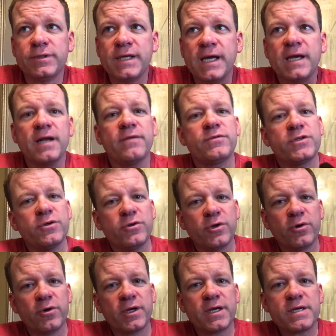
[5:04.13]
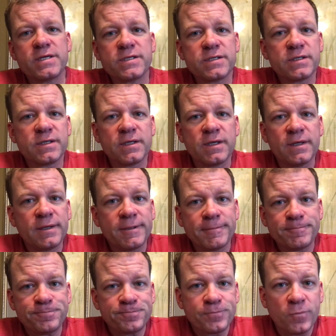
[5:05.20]
-2 degrees,
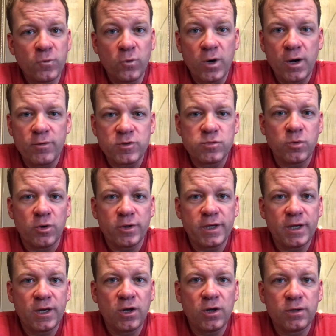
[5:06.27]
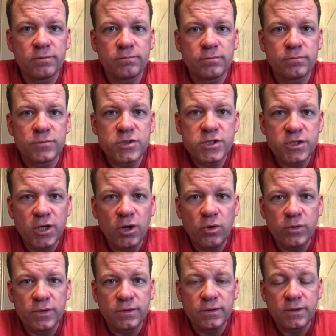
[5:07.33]
where I was working on
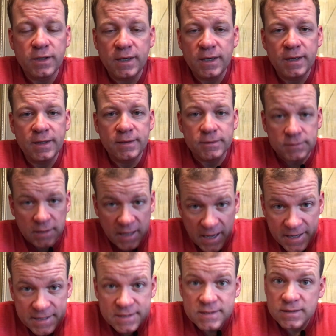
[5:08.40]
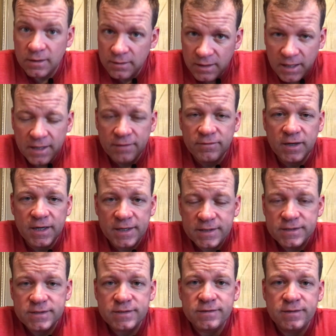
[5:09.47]
snow and ice, a lot of
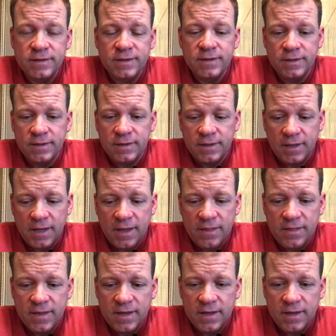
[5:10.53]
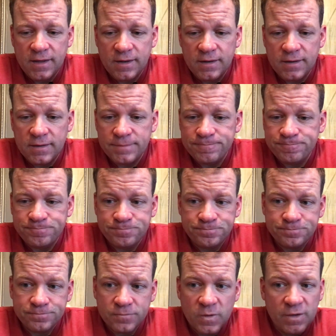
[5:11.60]
ice. And then
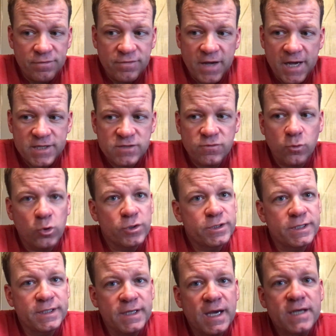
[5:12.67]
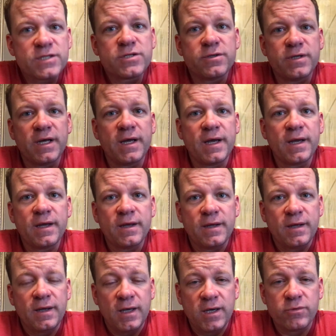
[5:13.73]
fast forward to yesterday,
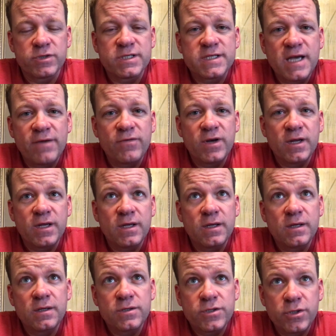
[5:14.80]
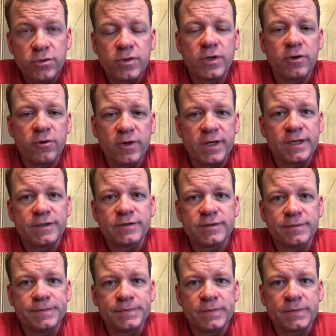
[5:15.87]
it was 72 degrees.